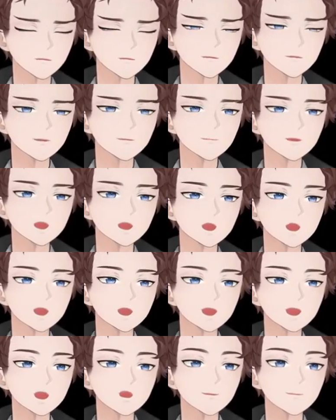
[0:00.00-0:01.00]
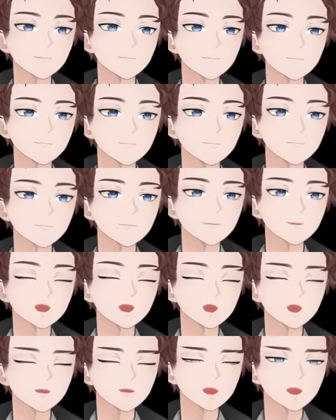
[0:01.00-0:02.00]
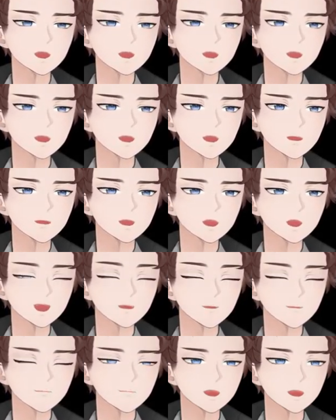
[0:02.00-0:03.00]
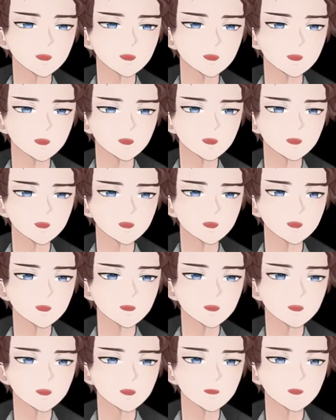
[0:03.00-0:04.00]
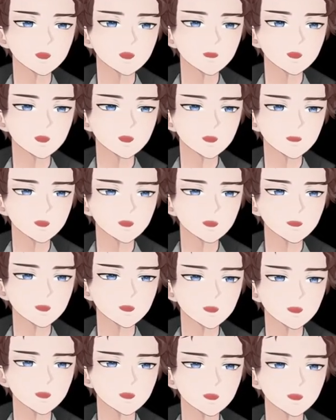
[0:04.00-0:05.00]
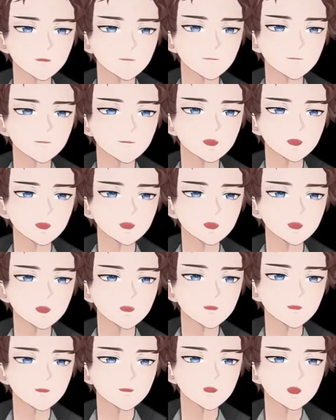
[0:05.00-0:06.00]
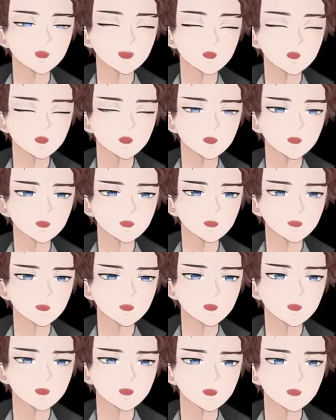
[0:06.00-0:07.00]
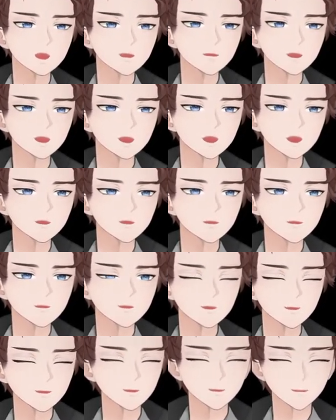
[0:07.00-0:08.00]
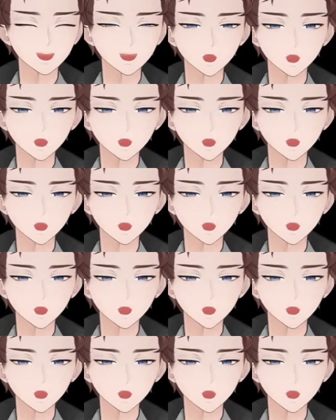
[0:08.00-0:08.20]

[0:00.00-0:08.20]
But uh, like a year like for the last year I've been using a gondola model and I was like, you know what? I guess it's time to time to